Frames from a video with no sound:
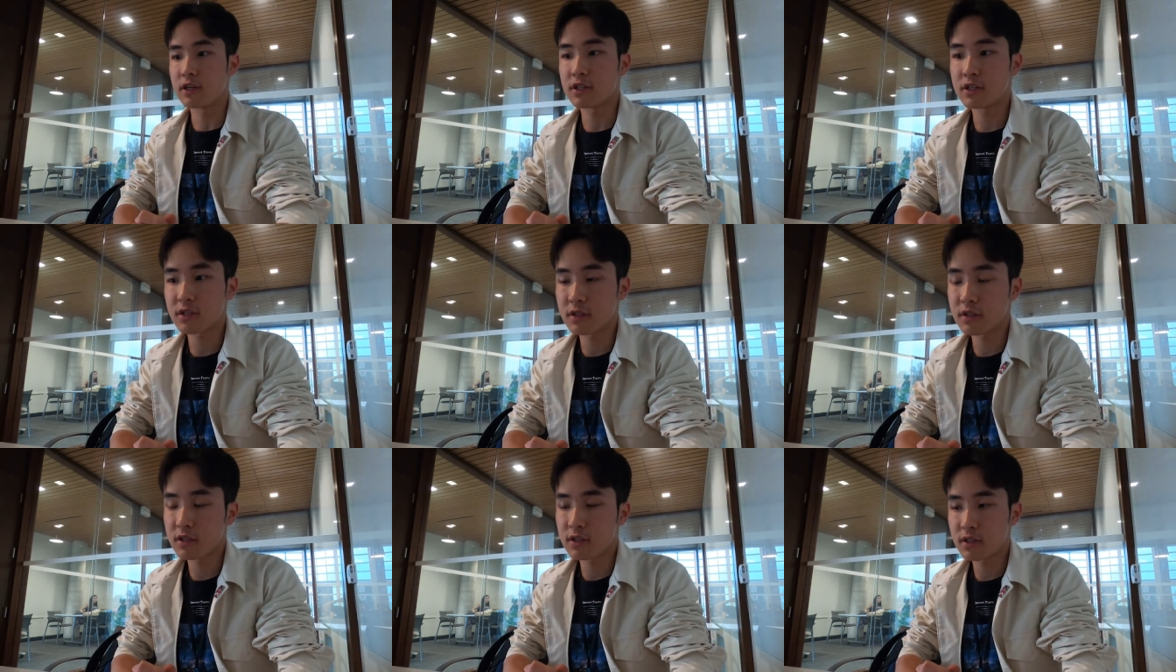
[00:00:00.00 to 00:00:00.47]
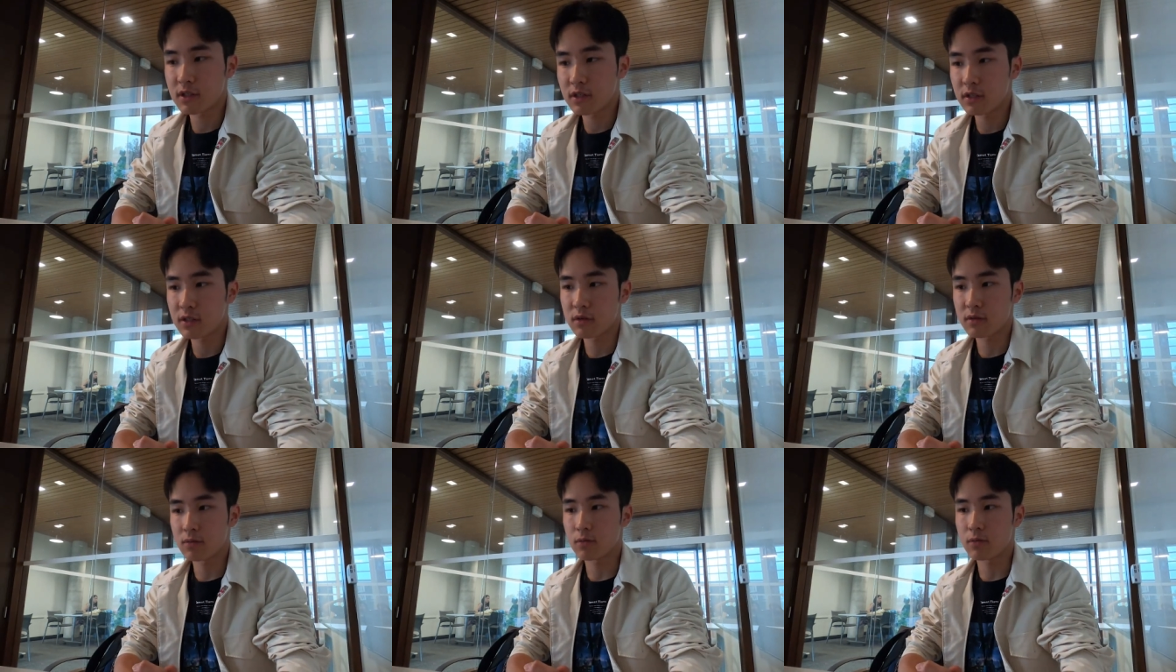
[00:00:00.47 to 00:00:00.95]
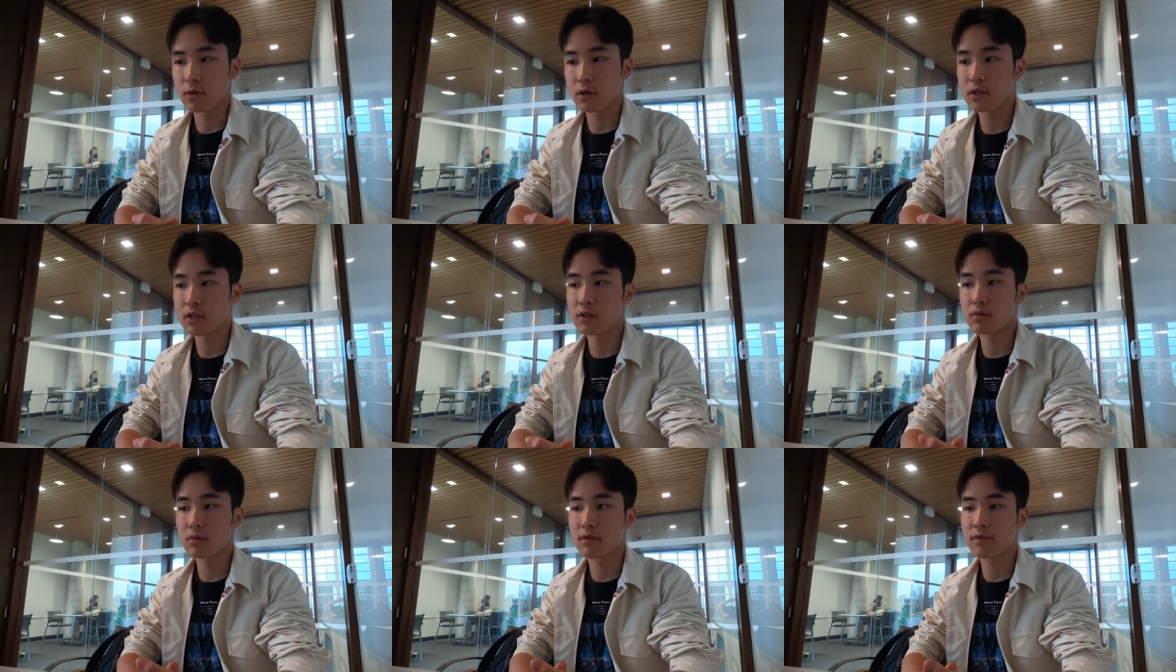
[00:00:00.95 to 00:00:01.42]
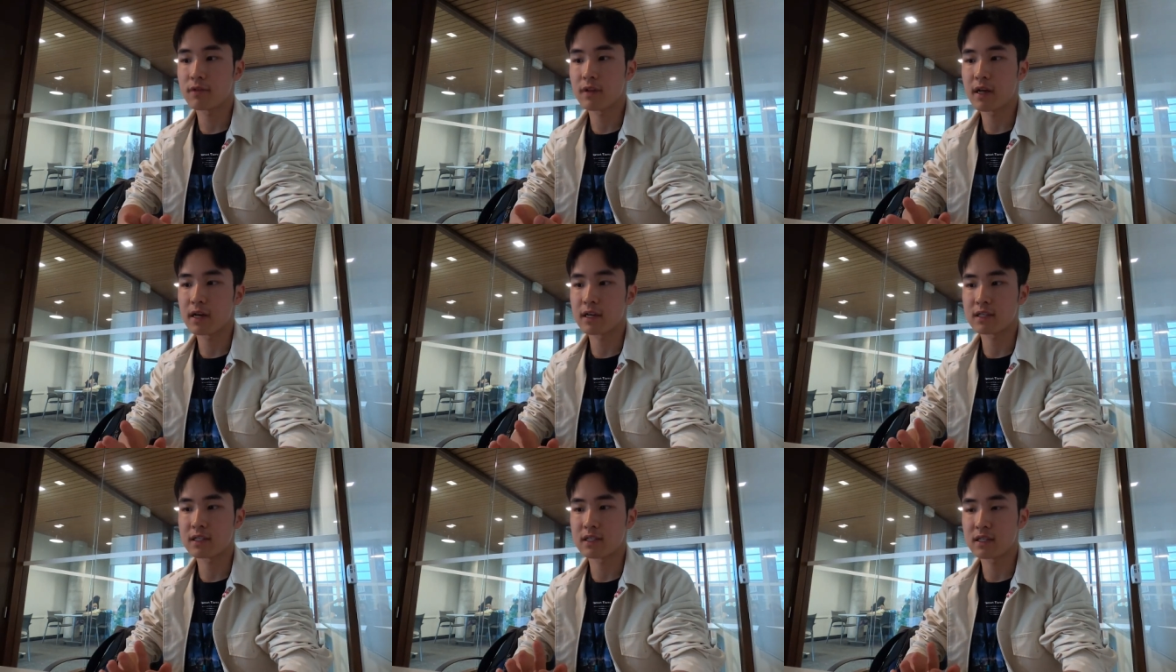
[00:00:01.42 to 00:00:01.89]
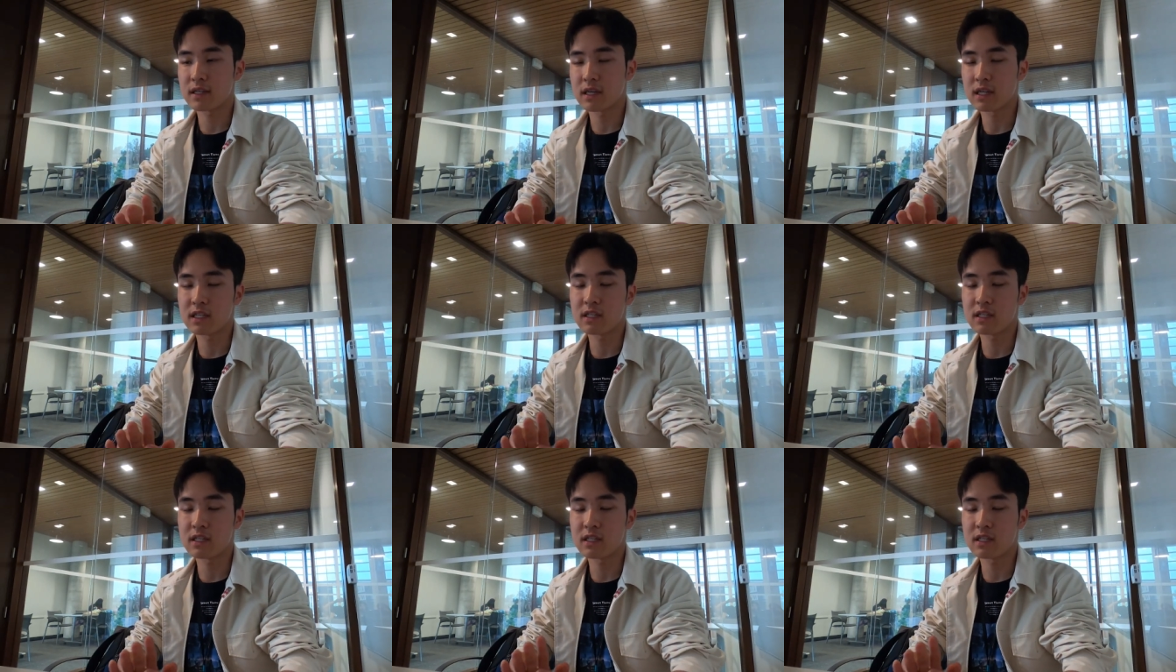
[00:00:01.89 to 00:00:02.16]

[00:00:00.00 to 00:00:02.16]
I just want to reflect.